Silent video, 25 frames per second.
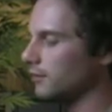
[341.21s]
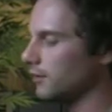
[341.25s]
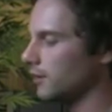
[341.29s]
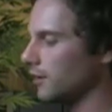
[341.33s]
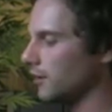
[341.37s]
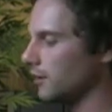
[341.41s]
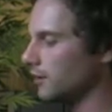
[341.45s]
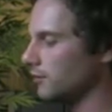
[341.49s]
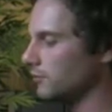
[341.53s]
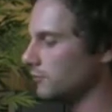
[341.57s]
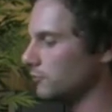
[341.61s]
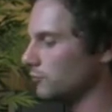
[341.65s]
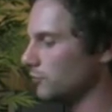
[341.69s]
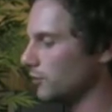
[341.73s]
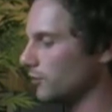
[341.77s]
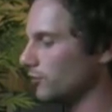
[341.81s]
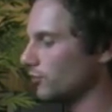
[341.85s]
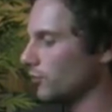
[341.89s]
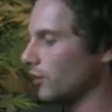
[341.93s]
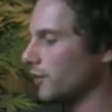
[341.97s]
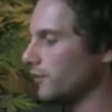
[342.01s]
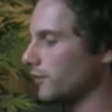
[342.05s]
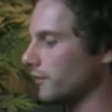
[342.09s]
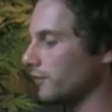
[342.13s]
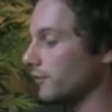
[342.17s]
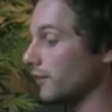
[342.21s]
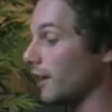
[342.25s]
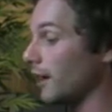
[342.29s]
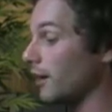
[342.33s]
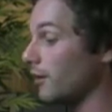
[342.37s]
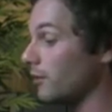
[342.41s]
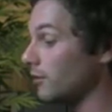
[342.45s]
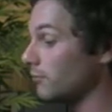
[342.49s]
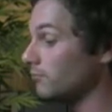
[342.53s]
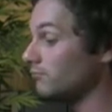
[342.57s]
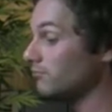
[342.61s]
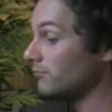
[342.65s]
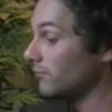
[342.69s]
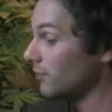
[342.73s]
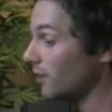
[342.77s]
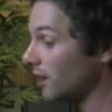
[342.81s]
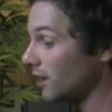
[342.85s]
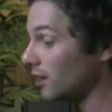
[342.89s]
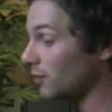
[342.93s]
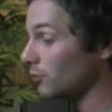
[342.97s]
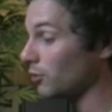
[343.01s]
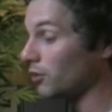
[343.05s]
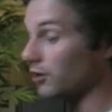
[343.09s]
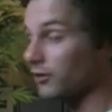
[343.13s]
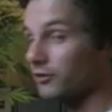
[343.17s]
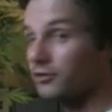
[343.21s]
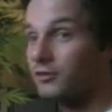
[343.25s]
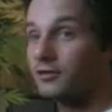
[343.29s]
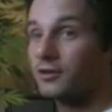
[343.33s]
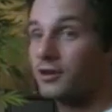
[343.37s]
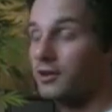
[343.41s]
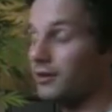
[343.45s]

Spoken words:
And we tried this out, and it works.